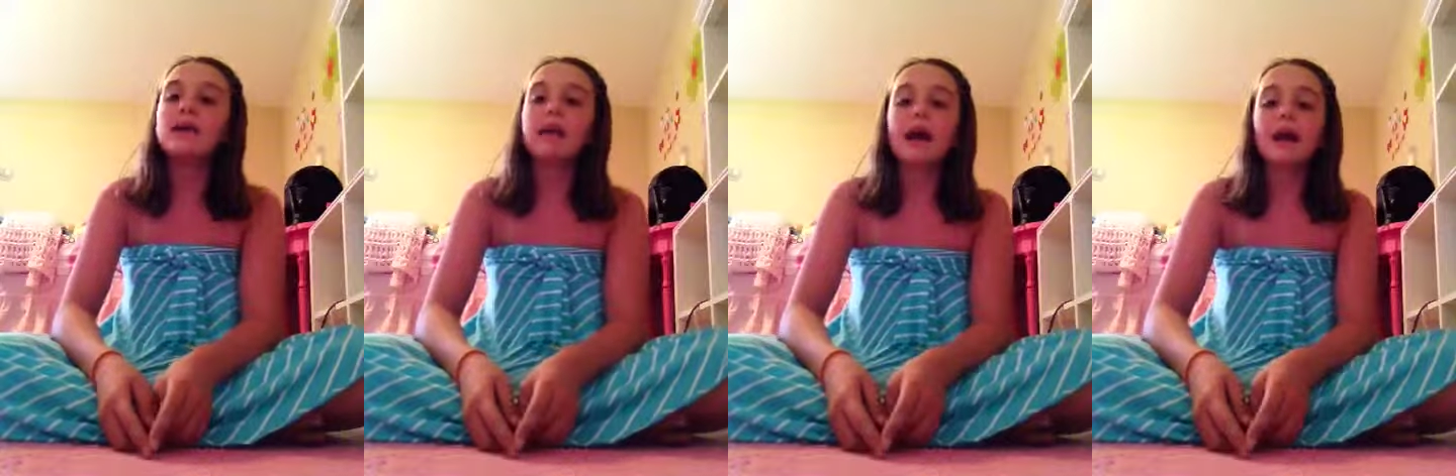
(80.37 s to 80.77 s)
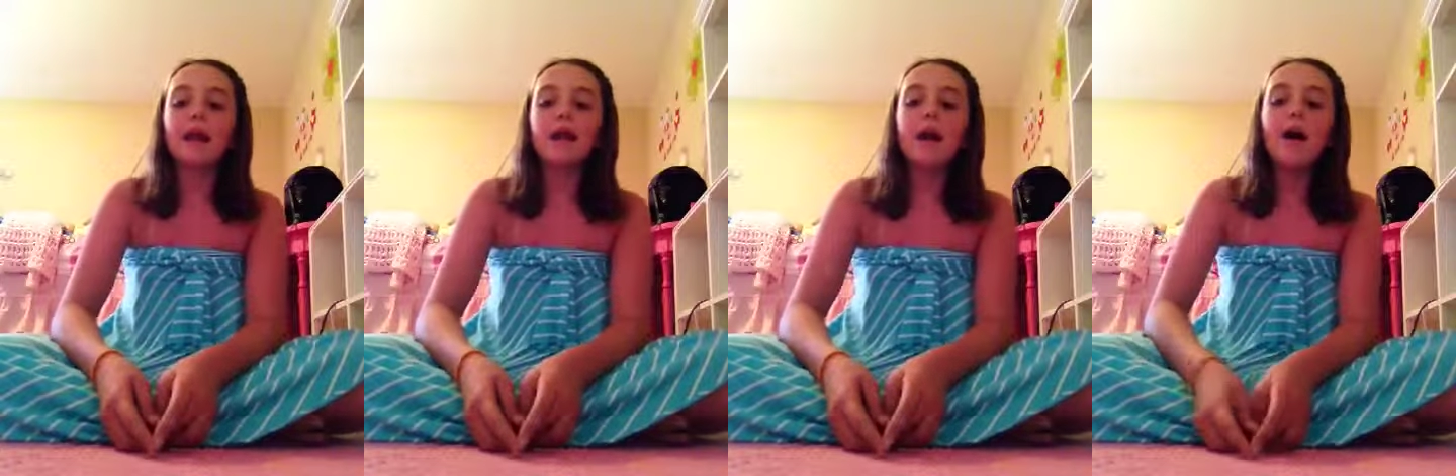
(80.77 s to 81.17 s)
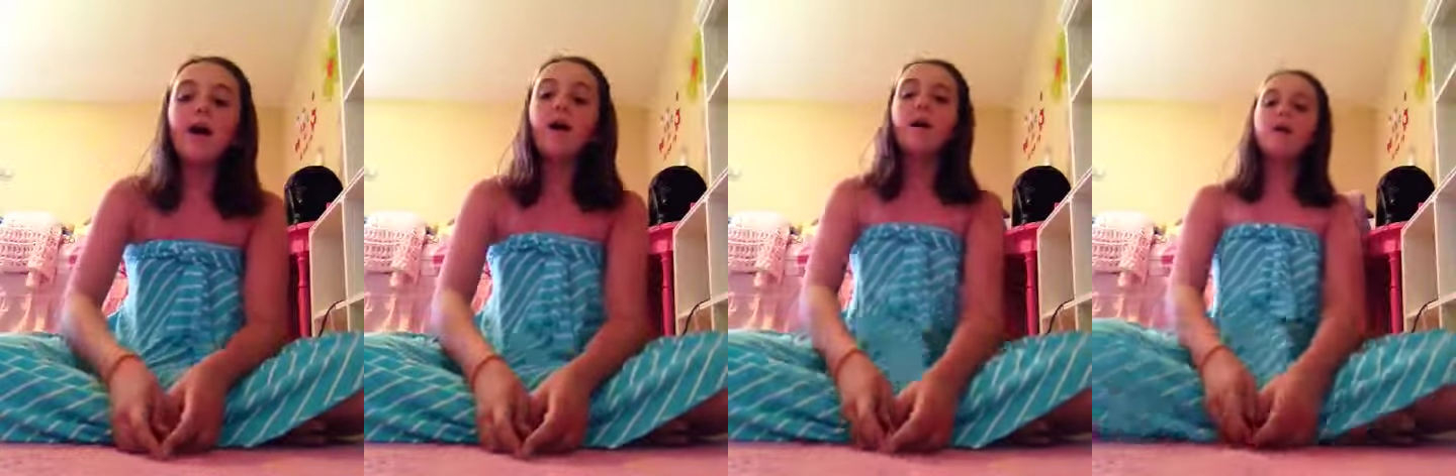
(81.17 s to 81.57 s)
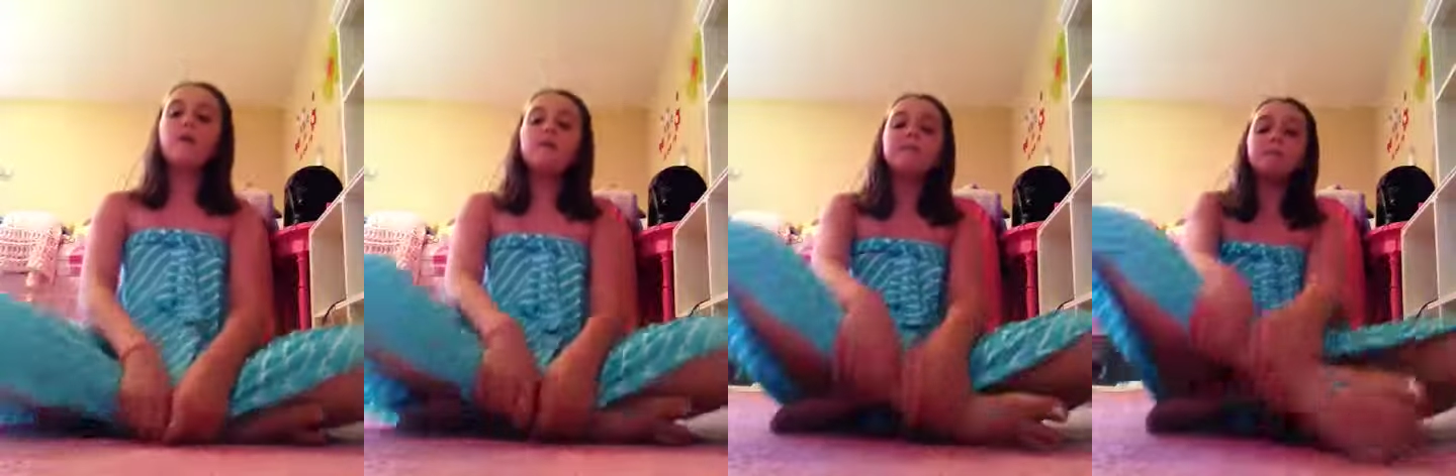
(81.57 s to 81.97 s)
Let it
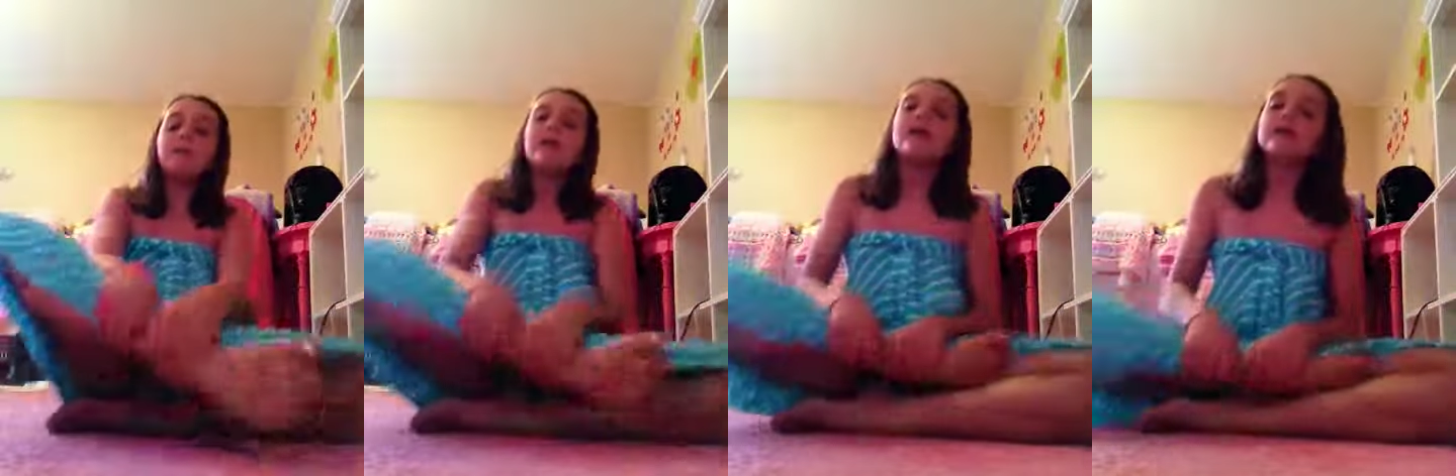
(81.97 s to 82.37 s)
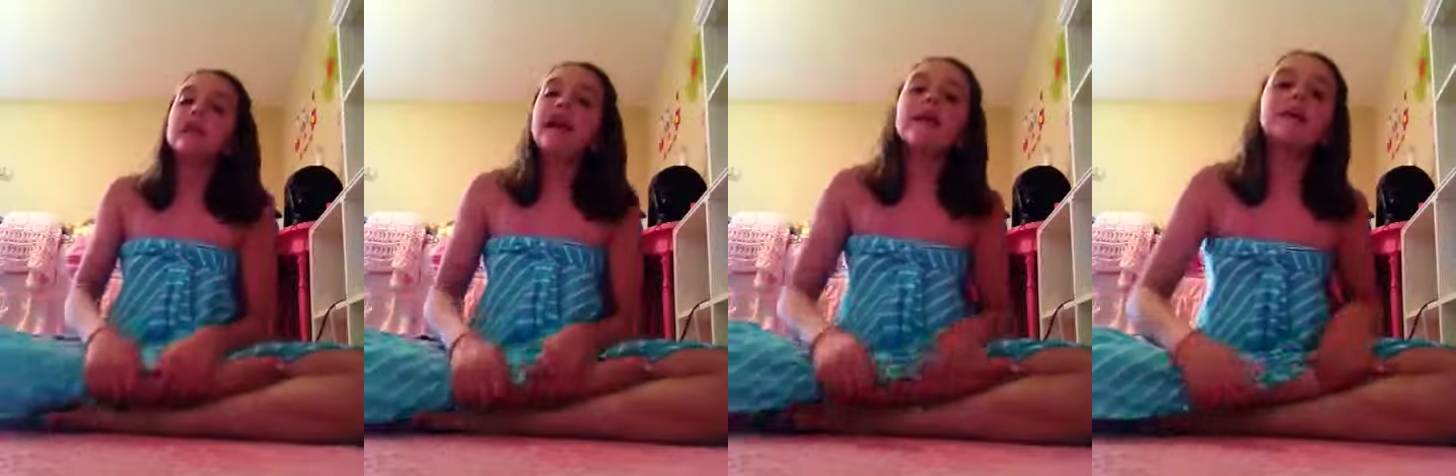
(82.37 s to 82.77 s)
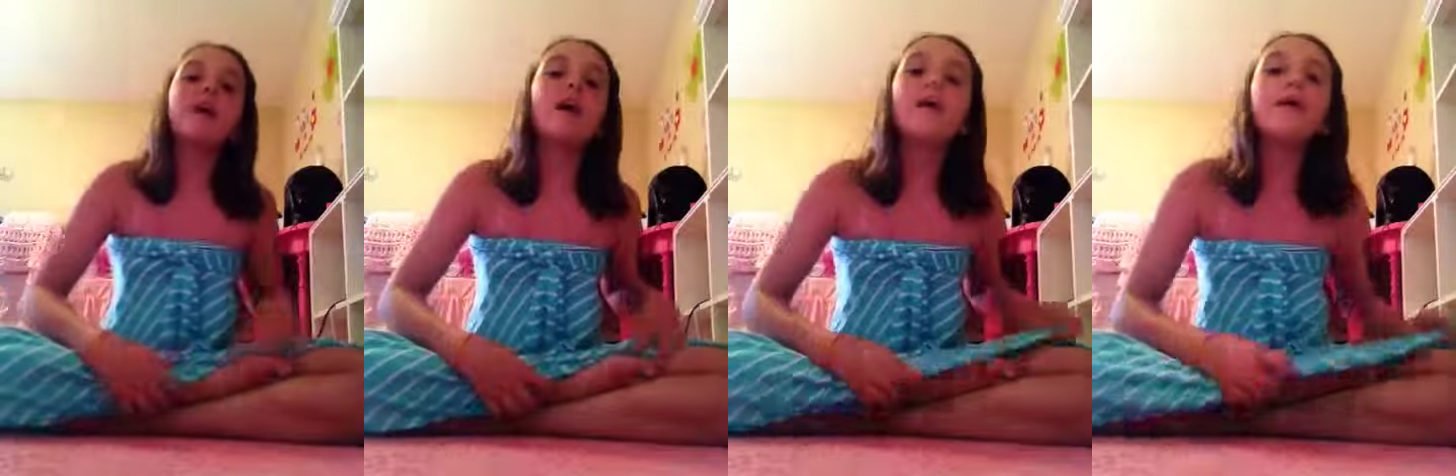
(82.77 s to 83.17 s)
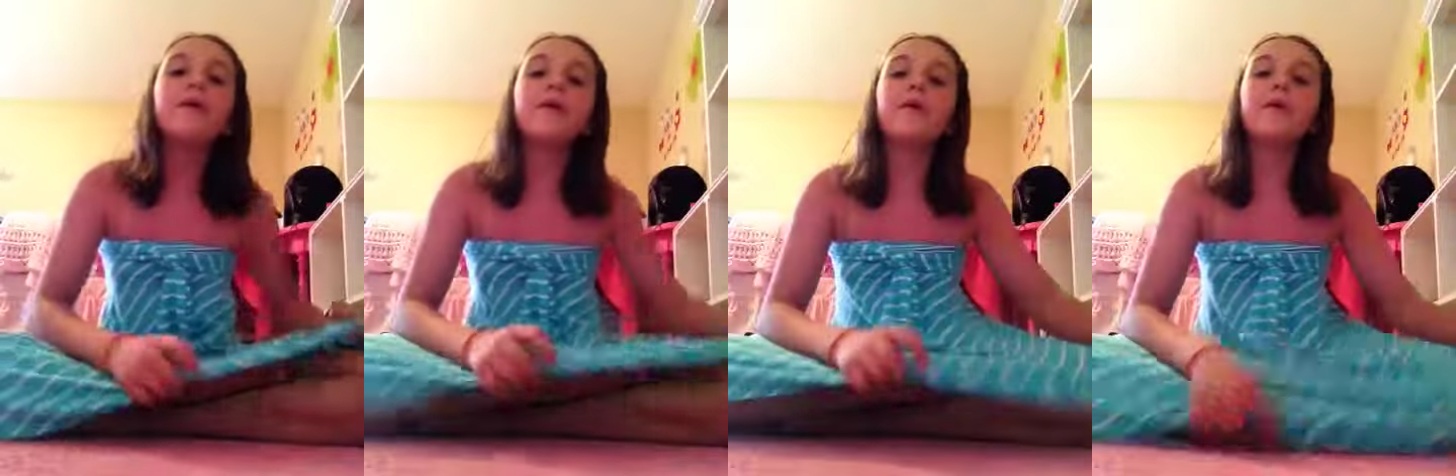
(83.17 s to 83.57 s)
go, let it
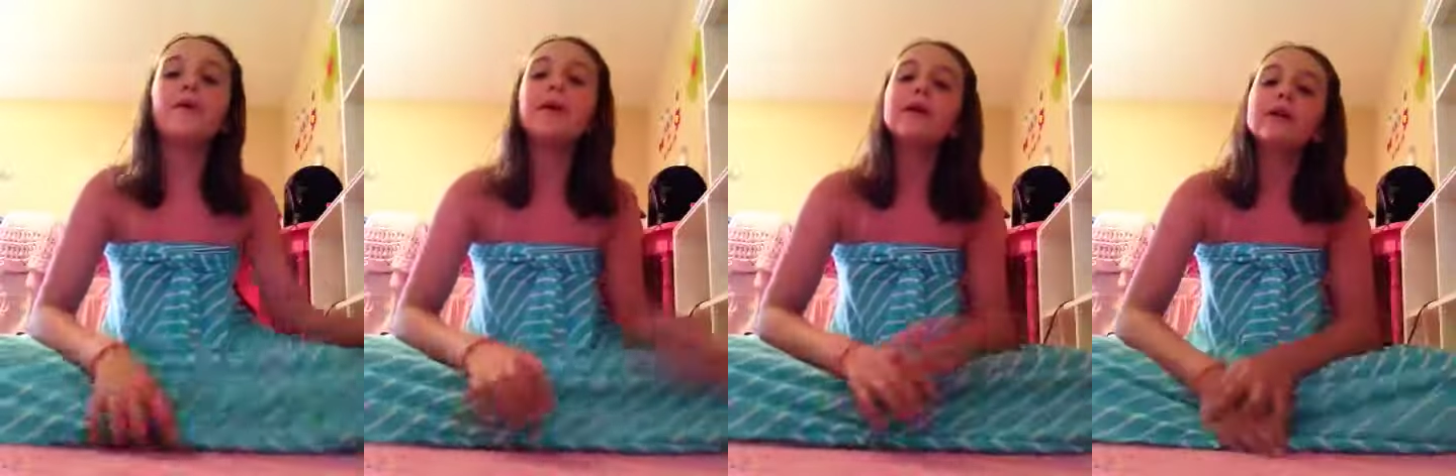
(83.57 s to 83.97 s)
go.